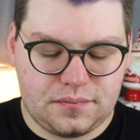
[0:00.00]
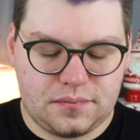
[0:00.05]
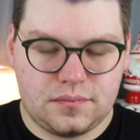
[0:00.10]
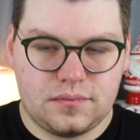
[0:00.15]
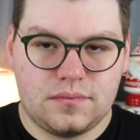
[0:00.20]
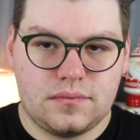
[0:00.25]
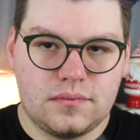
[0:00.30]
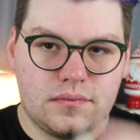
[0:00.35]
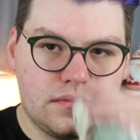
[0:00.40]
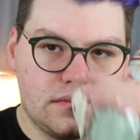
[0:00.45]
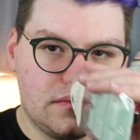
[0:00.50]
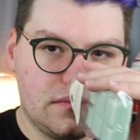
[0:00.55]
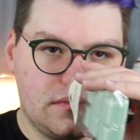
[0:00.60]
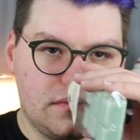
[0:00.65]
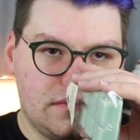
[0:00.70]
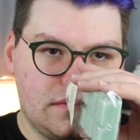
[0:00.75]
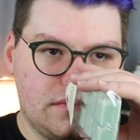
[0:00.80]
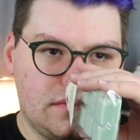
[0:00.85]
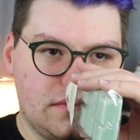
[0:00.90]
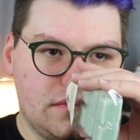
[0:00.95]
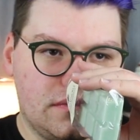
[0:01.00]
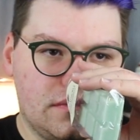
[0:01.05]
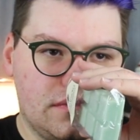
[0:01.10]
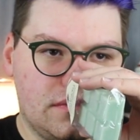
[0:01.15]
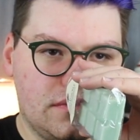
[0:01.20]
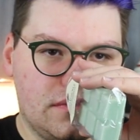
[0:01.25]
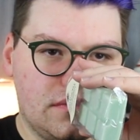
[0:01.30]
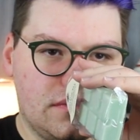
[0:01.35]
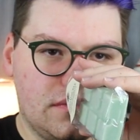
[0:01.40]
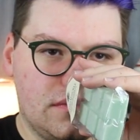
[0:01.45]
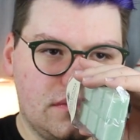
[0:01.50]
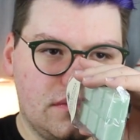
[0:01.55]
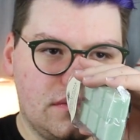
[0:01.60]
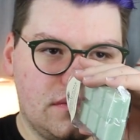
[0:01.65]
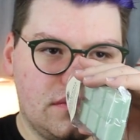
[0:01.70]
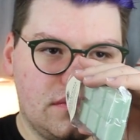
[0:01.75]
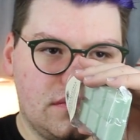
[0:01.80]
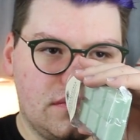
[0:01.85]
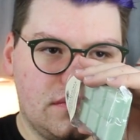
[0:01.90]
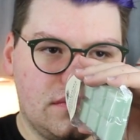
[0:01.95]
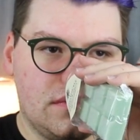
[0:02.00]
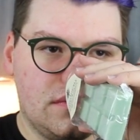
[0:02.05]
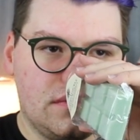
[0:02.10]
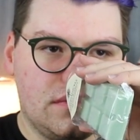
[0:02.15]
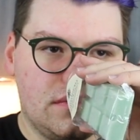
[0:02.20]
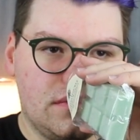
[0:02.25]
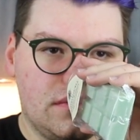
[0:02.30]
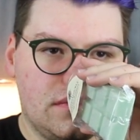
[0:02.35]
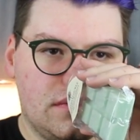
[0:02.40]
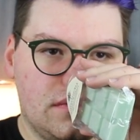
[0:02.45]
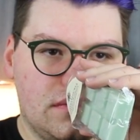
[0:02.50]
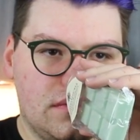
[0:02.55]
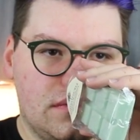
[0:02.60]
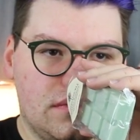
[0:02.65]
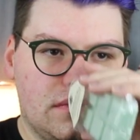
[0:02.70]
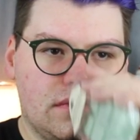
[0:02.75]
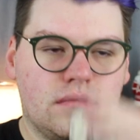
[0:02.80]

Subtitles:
Nothing is said.